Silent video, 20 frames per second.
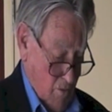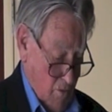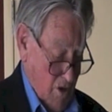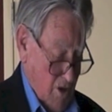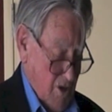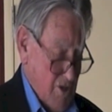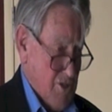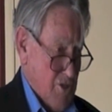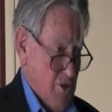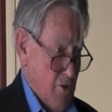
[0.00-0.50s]

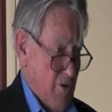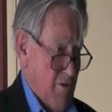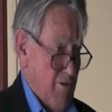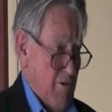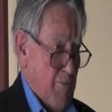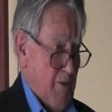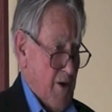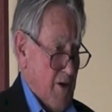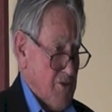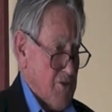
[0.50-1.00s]
We lost two
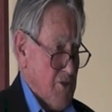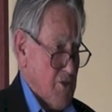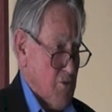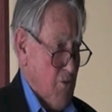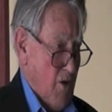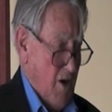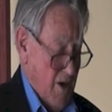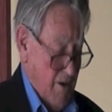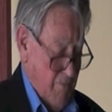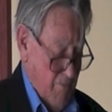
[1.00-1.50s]
aeroplanes
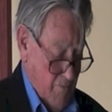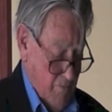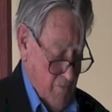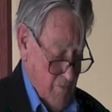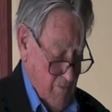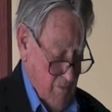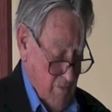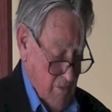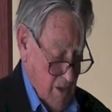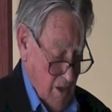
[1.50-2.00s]
this way,
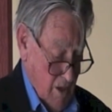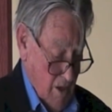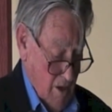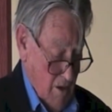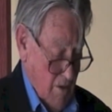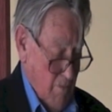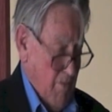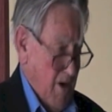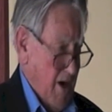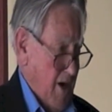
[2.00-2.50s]

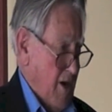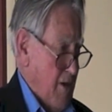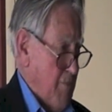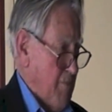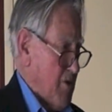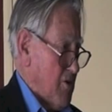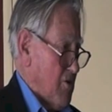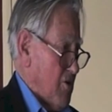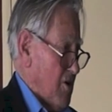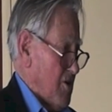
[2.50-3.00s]
mainly
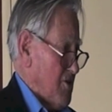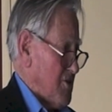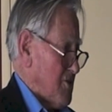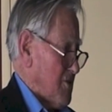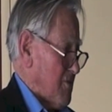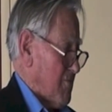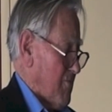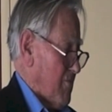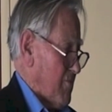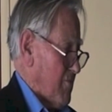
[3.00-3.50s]

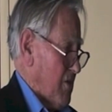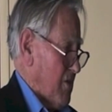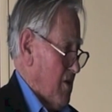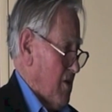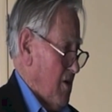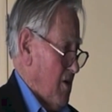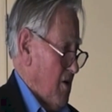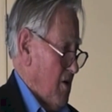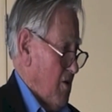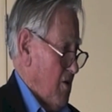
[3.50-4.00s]
because
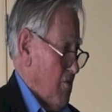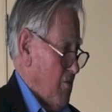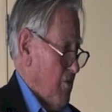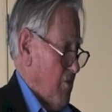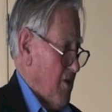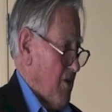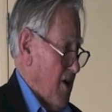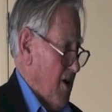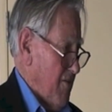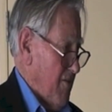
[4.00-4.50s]

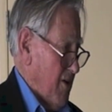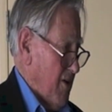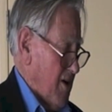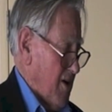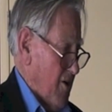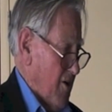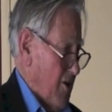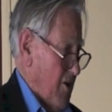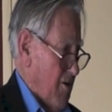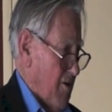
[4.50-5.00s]
with a heavy
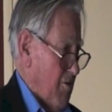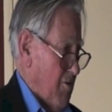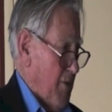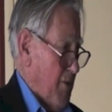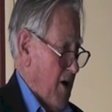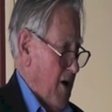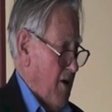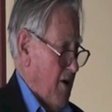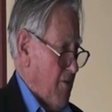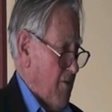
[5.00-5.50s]
loaded
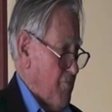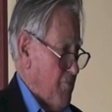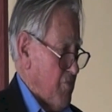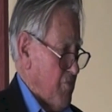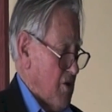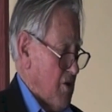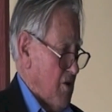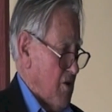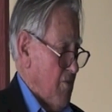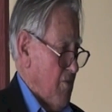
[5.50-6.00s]
aeroplane and
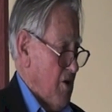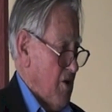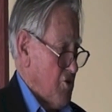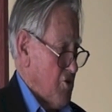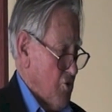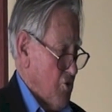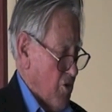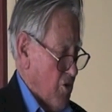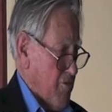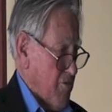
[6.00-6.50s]

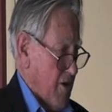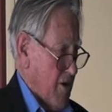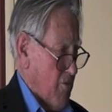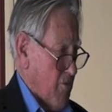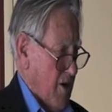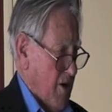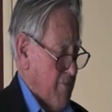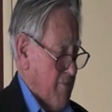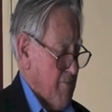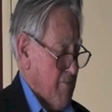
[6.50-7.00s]
short
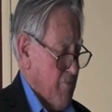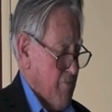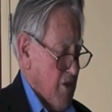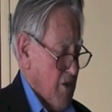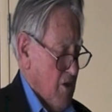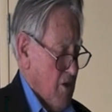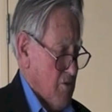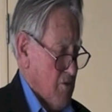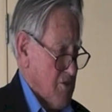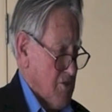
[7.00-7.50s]
runway,
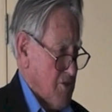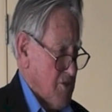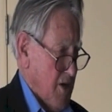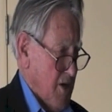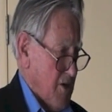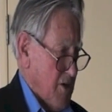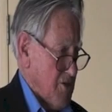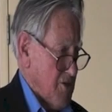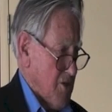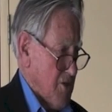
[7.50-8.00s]
there was a
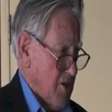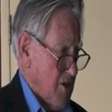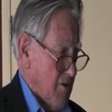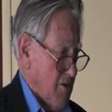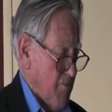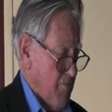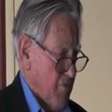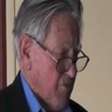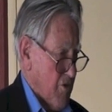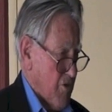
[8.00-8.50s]
tendency
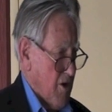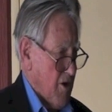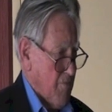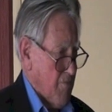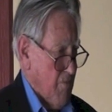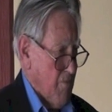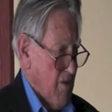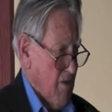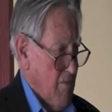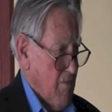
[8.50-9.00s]
to try
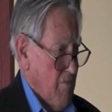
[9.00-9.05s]
and